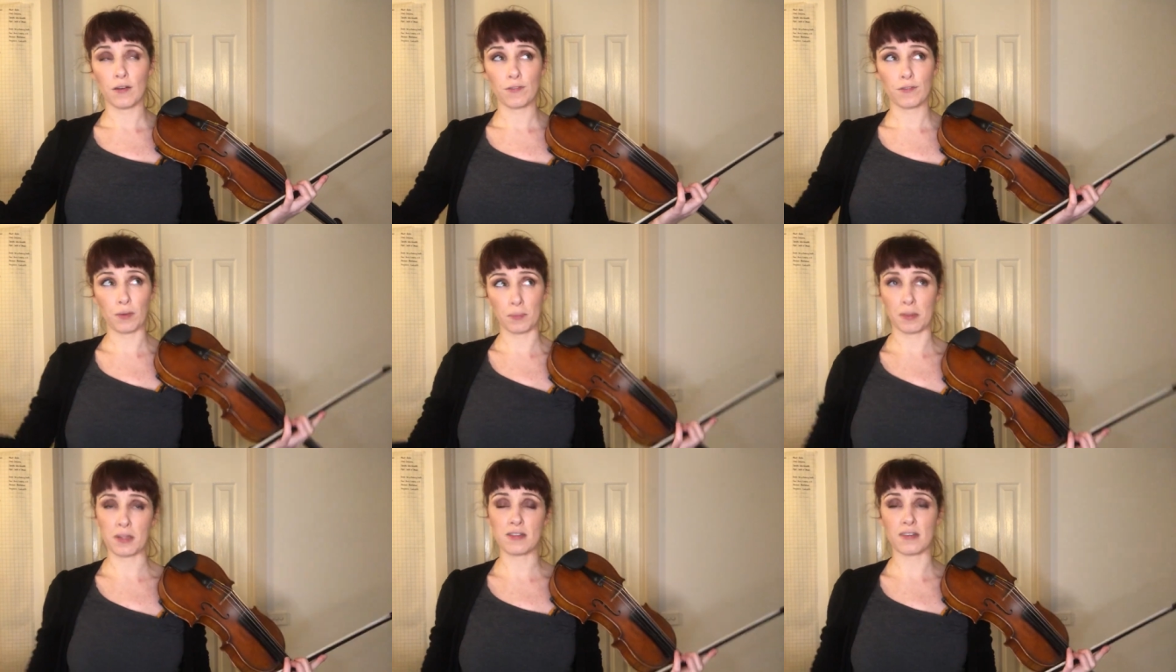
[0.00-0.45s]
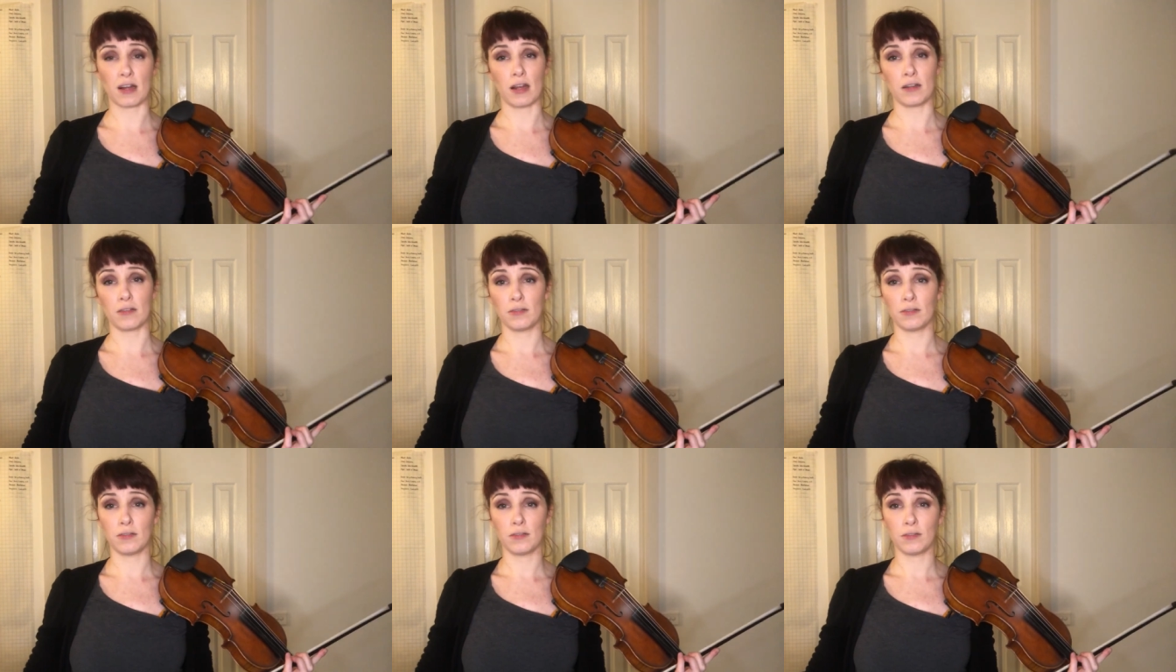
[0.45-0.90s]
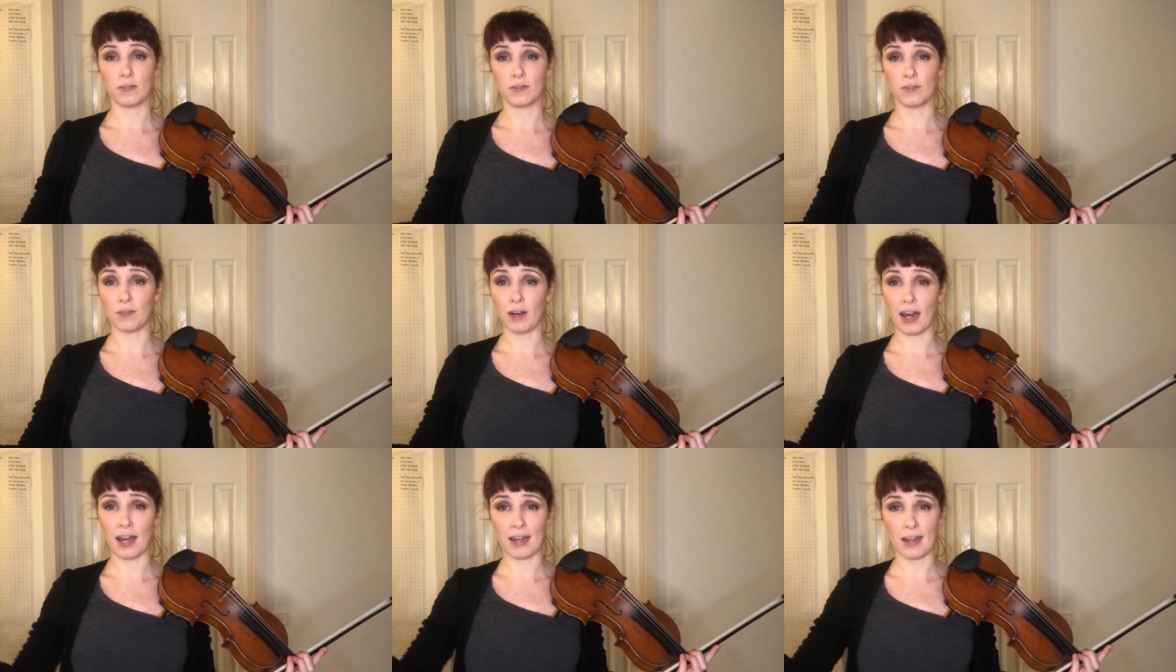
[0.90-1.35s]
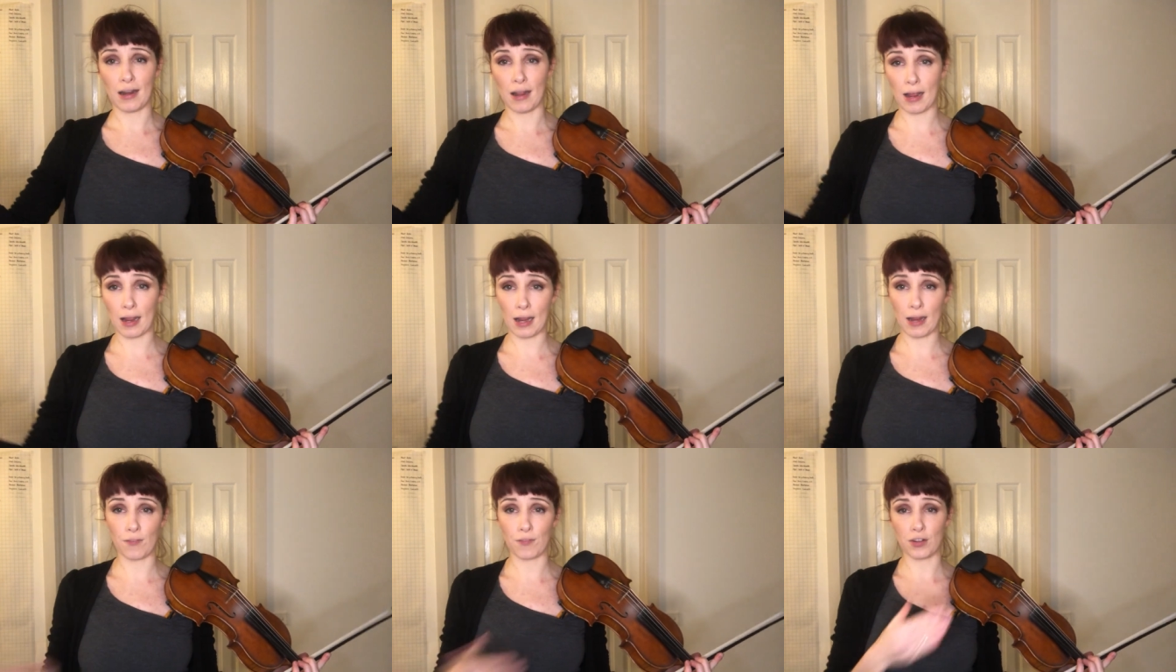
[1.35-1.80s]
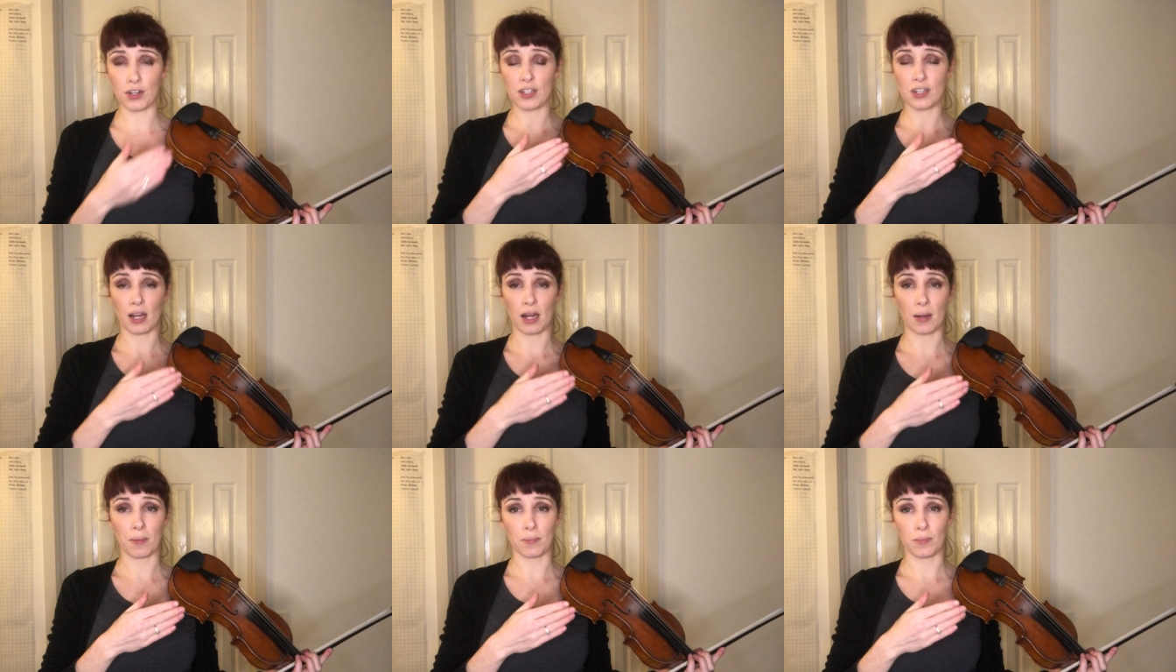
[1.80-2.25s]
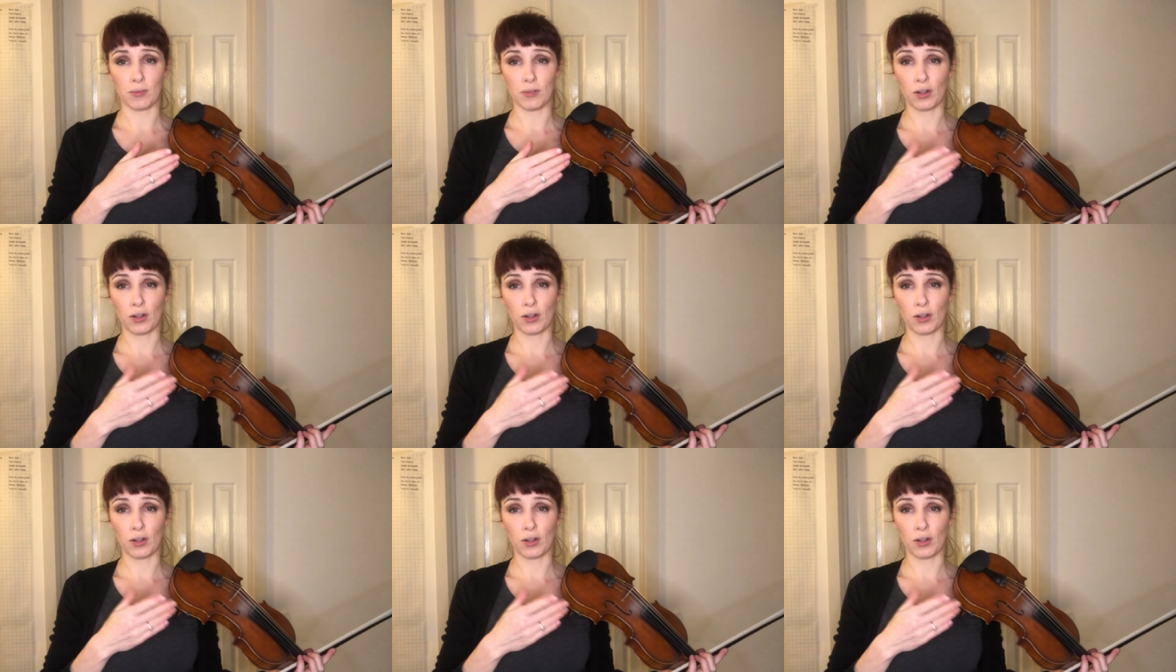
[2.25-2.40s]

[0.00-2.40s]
from the start, right every time.